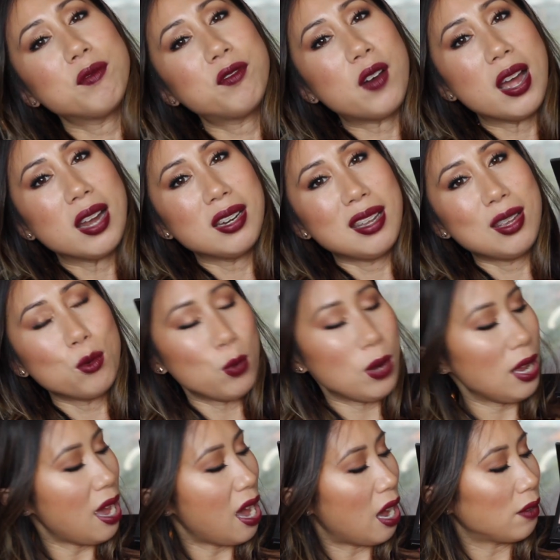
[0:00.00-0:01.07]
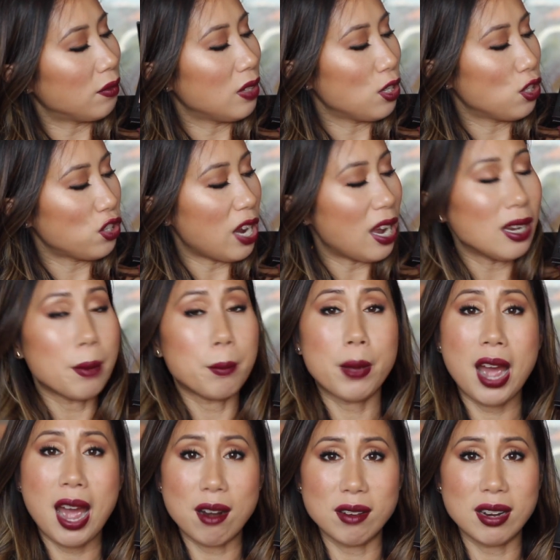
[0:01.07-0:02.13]
then finally we have the shade
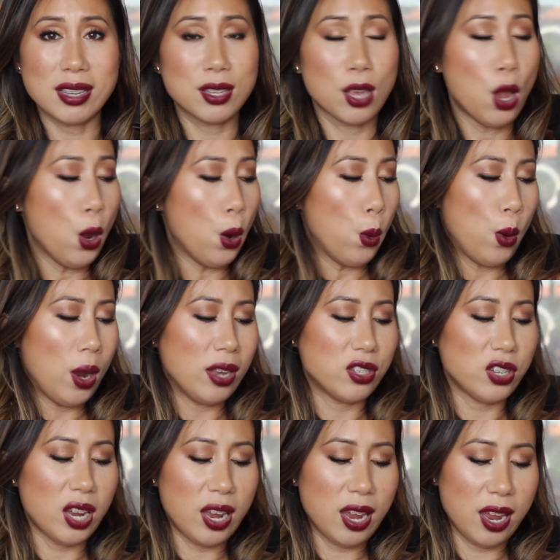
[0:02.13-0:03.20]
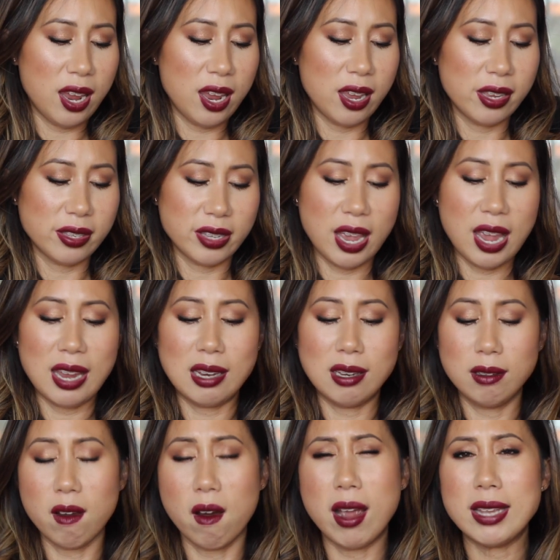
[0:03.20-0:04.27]
Paris, which is a
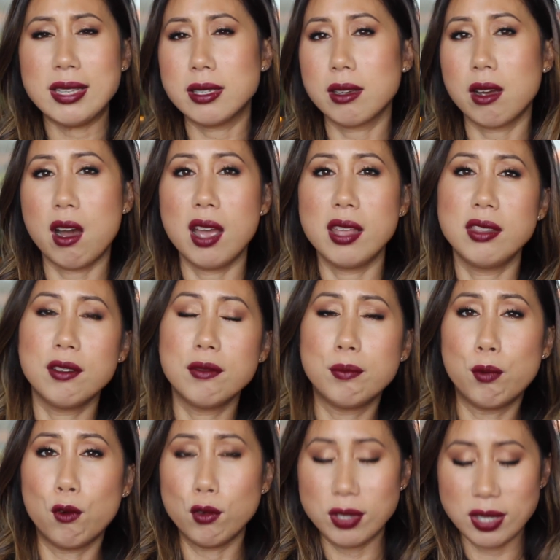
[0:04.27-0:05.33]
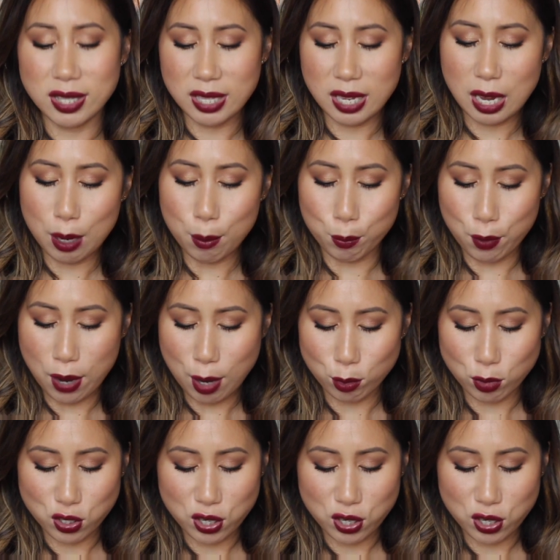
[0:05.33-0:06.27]
light kind of bronzy brown